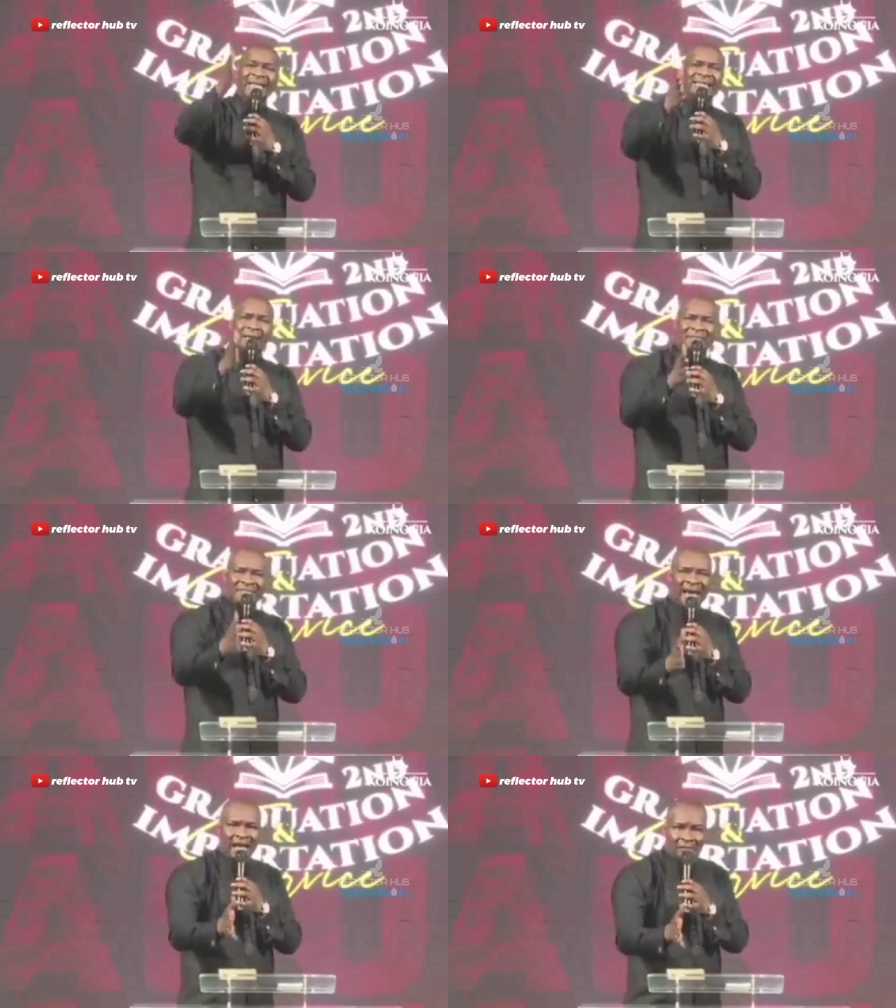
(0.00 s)

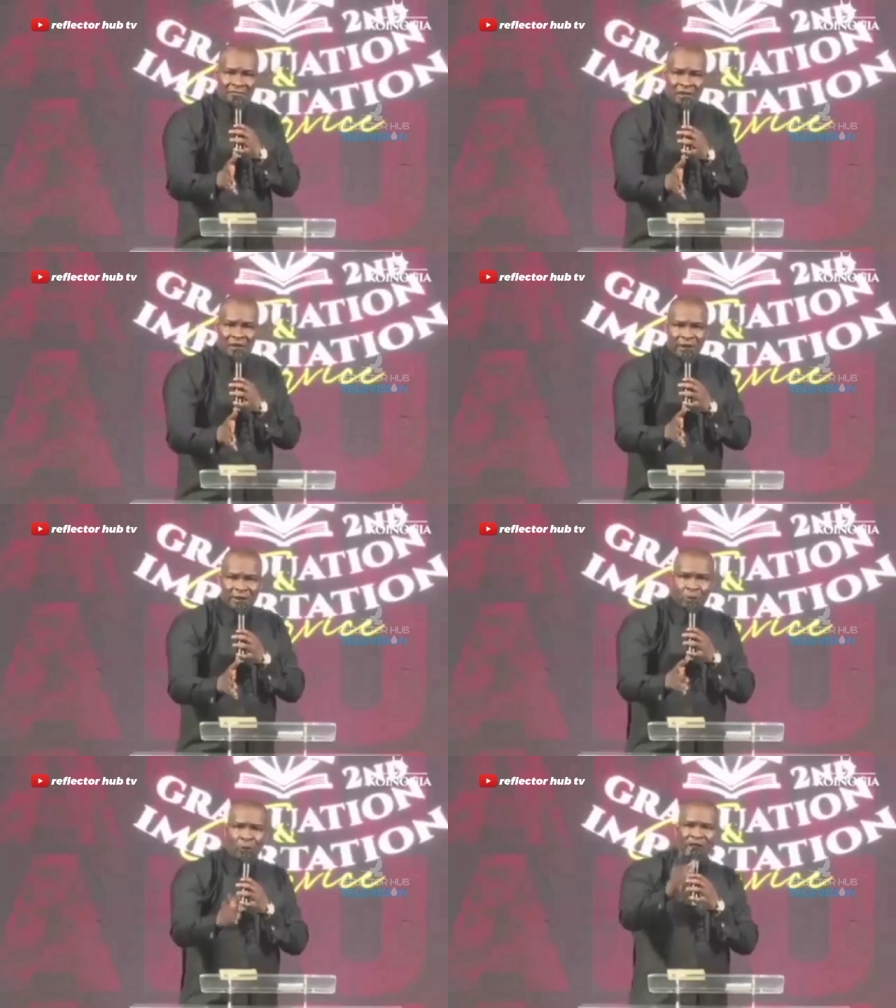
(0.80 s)
themselves
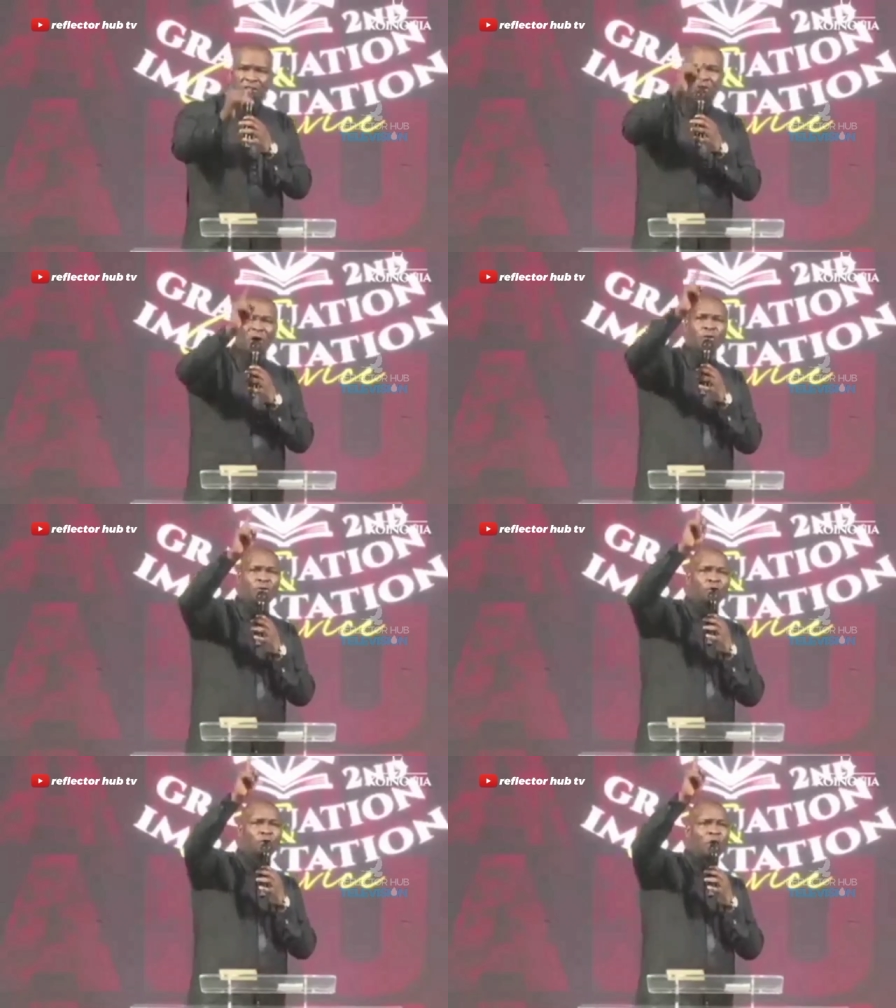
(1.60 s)
to ensure you
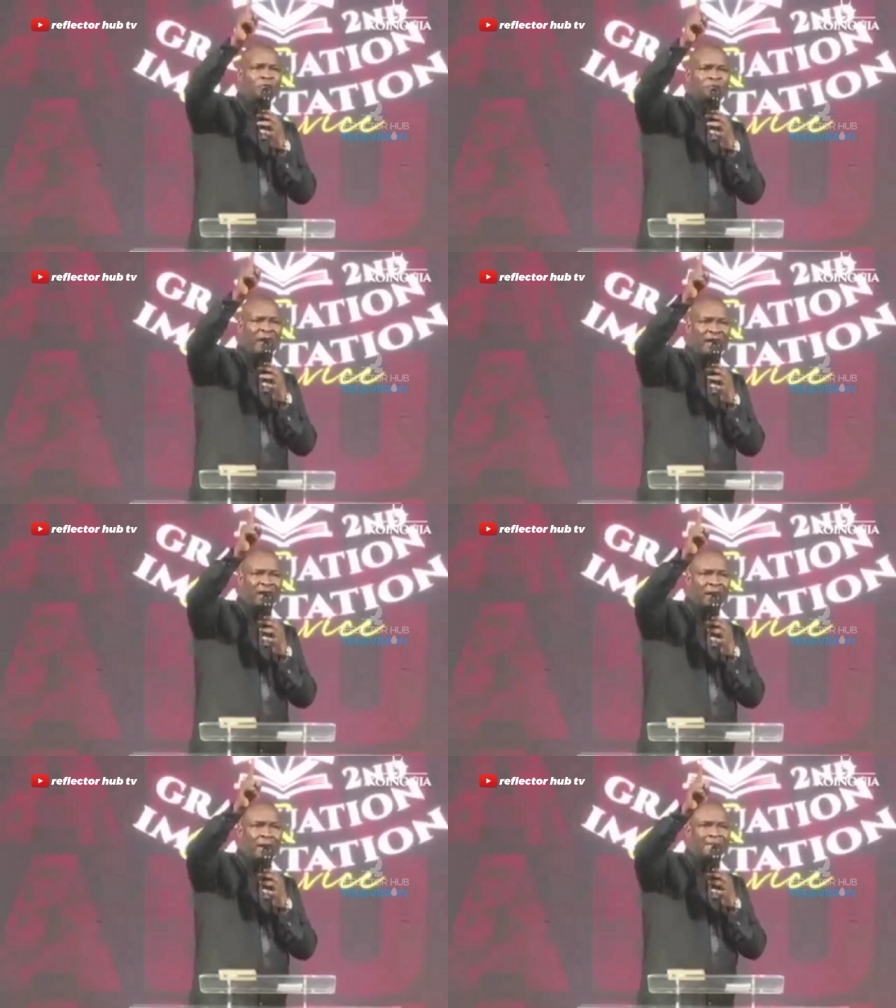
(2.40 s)
do not
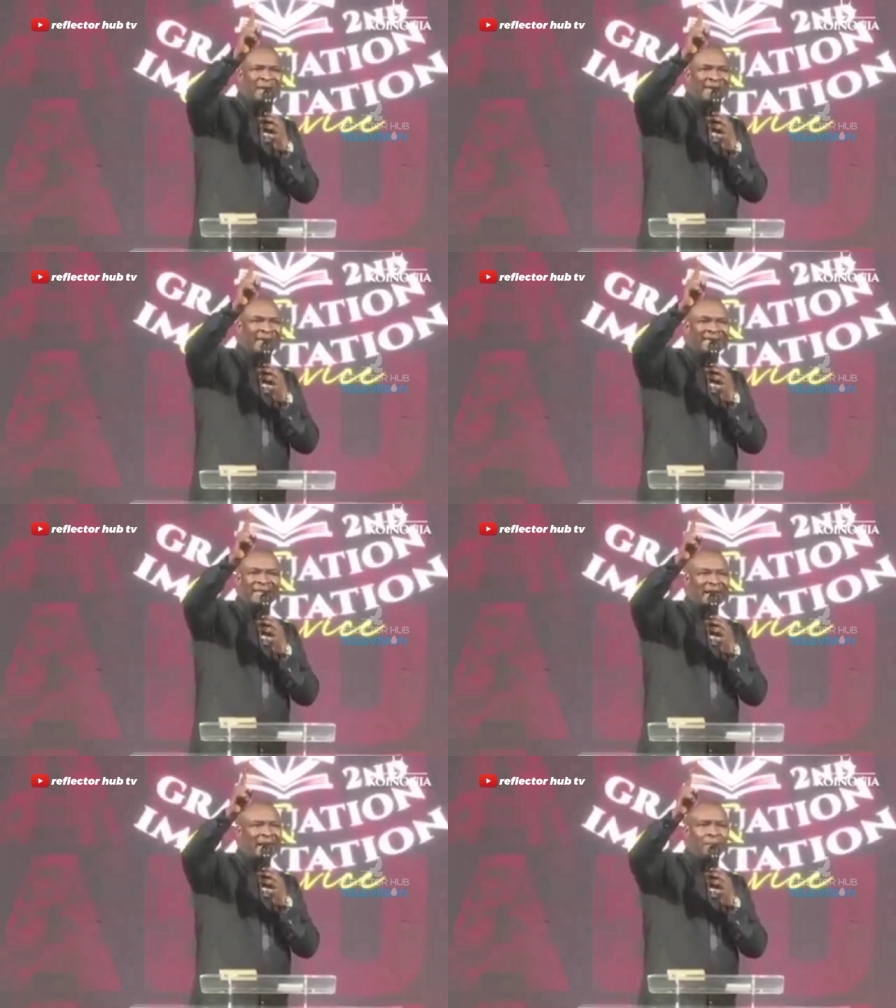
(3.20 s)
fail. In
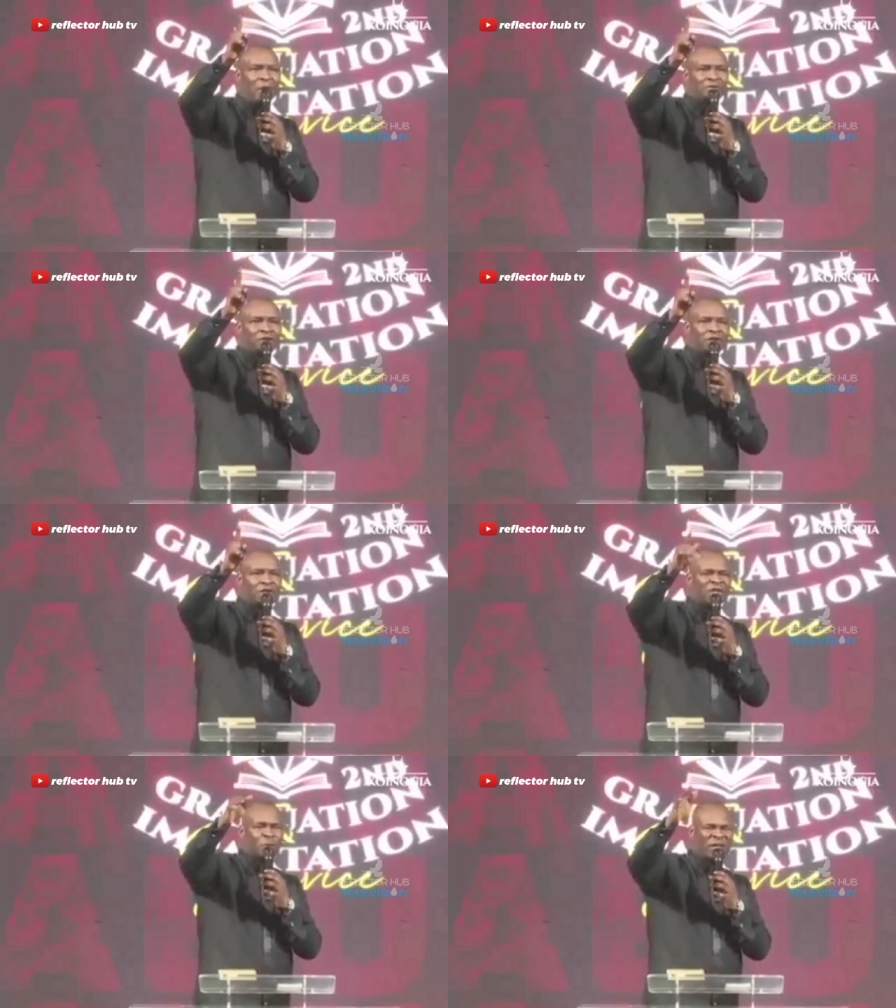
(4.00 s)
the name of
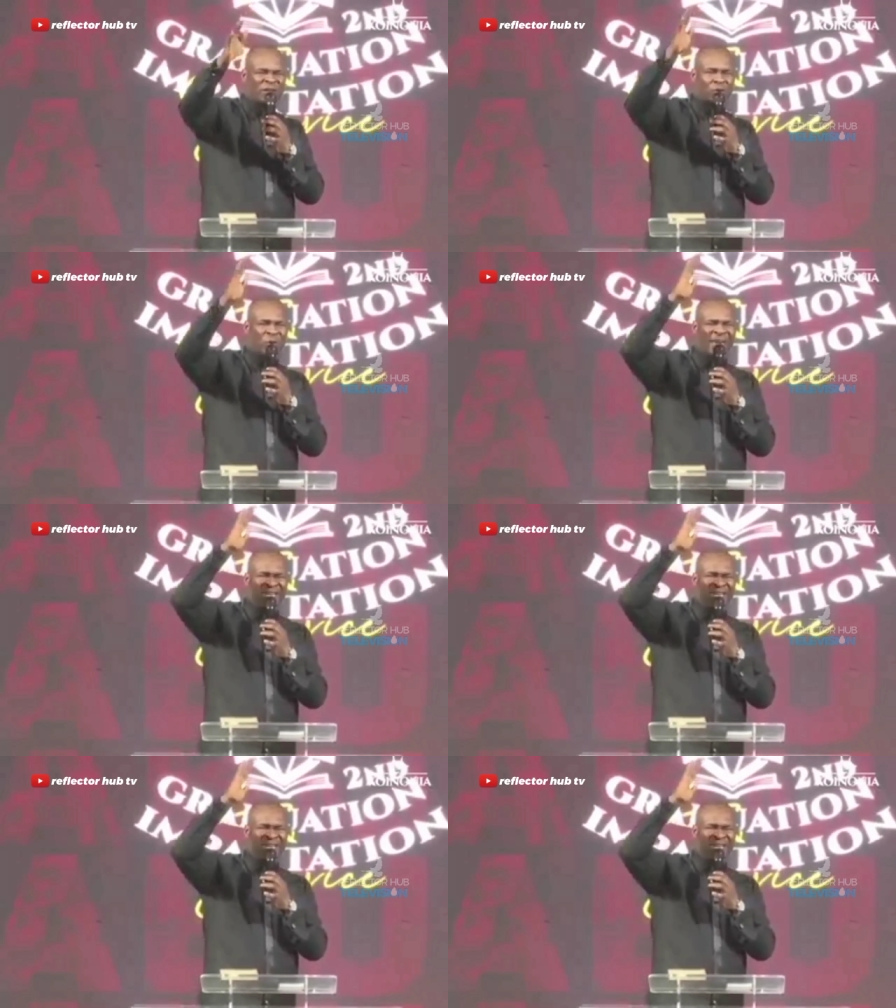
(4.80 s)
Jesus, we swing